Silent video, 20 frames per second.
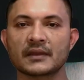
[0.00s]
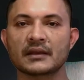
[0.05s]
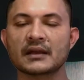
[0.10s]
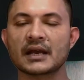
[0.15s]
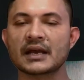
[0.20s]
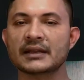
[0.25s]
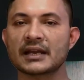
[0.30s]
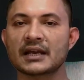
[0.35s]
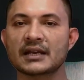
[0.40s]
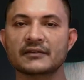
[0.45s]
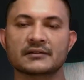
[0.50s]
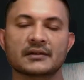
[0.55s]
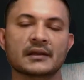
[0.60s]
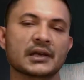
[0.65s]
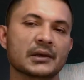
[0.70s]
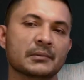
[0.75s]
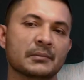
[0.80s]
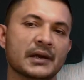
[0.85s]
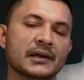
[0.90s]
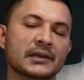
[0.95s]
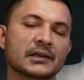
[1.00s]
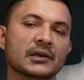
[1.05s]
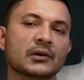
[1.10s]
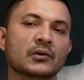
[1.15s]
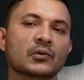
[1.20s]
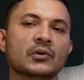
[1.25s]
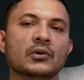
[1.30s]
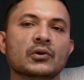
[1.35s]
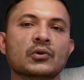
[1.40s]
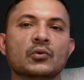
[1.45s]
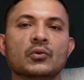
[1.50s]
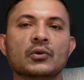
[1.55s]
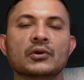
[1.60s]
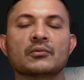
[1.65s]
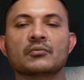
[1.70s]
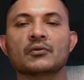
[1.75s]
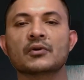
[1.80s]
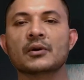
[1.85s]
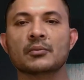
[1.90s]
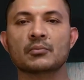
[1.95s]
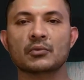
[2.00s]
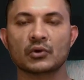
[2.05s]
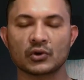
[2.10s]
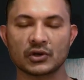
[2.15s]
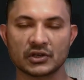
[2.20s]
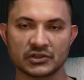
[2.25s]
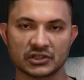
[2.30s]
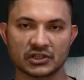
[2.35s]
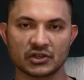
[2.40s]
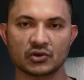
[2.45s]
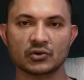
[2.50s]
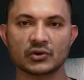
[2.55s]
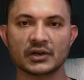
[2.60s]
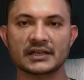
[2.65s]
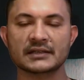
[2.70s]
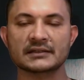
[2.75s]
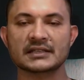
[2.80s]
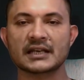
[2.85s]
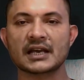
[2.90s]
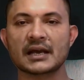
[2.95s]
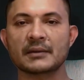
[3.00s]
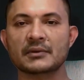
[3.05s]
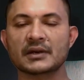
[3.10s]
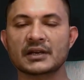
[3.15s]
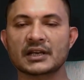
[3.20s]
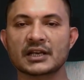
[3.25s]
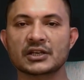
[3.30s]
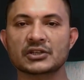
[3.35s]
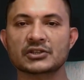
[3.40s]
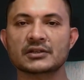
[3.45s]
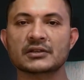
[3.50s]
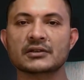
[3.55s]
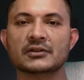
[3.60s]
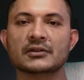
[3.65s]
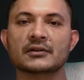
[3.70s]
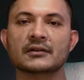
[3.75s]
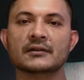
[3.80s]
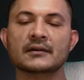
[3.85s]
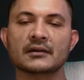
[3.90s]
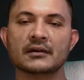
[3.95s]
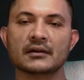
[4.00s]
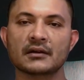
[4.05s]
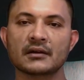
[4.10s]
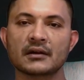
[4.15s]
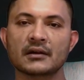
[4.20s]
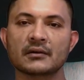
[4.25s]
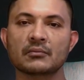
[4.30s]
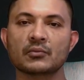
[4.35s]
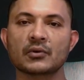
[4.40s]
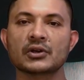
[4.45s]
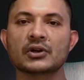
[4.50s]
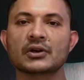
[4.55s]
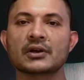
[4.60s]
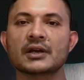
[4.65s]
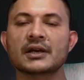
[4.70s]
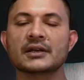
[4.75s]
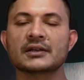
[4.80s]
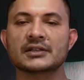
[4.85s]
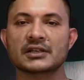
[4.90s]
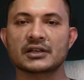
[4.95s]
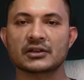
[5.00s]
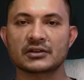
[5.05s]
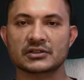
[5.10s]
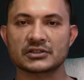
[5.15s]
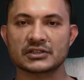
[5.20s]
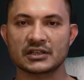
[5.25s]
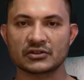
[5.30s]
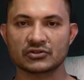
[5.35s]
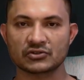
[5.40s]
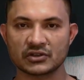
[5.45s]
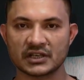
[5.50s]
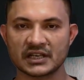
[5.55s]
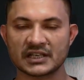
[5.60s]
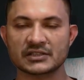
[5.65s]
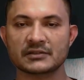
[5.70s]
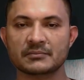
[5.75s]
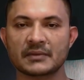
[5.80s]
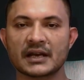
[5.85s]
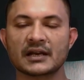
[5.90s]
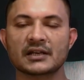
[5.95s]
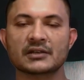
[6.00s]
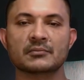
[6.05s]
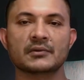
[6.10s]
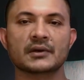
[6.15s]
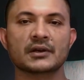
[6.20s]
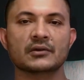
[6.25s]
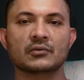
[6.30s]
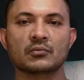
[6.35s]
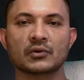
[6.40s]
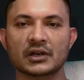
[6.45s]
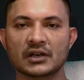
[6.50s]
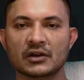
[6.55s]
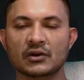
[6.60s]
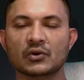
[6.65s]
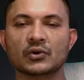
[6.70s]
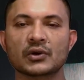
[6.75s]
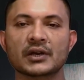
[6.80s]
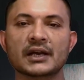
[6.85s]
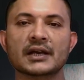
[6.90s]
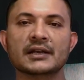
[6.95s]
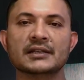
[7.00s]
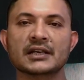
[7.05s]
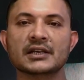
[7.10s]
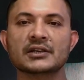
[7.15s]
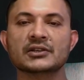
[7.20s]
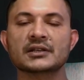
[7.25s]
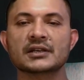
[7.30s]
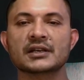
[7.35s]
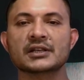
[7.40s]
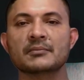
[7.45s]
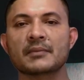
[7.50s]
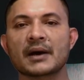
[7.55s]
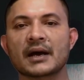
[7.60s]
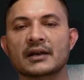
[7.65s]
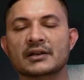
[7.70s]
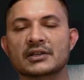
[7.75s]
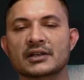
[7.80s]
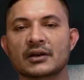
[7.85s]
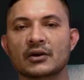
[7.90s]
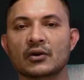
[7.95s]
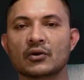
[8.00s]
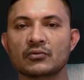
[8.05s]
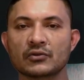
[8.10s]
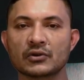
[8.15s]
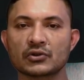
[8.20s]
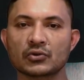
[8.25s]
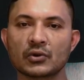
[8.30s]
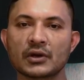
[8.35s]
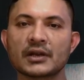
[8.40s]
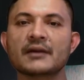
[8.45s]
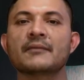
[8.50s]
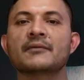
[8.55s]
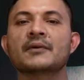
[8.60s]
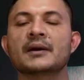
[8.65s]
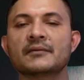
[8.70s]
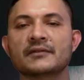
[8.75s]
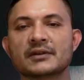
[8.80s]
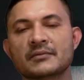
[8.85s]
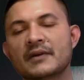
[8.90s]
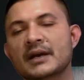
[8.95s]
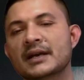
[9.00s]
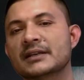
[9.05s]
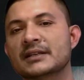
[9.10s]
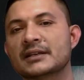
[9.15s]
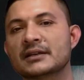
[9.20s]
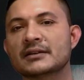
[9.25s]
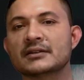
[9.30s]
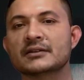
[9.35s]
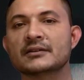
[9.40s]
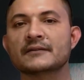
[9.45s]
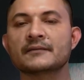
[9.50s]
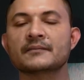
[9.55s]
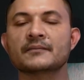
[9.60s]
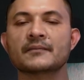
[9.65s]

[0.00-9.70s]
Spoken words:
Identify the method or tools for deploying the OS and applications. We should consider centralized management when an organization is managing over 25 devices.